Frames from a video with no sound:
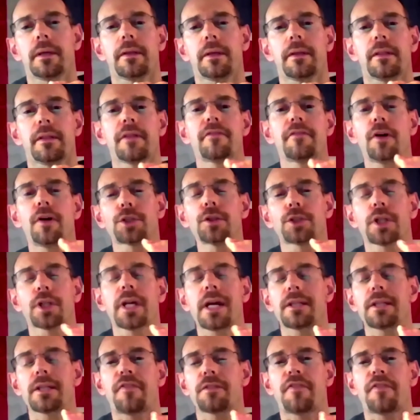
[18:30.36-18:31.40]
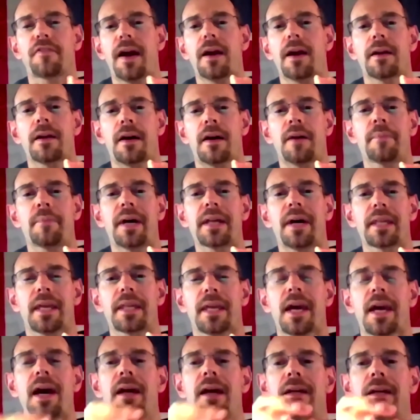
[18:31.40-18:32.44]
The Vulture gets fired on by the
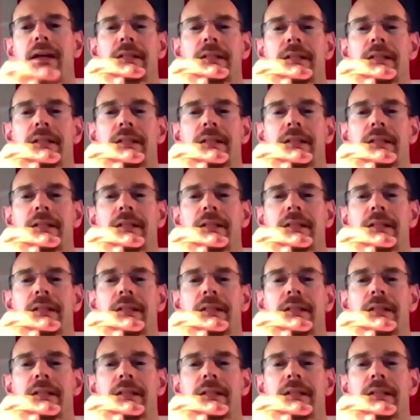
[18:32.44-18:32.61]
cannon.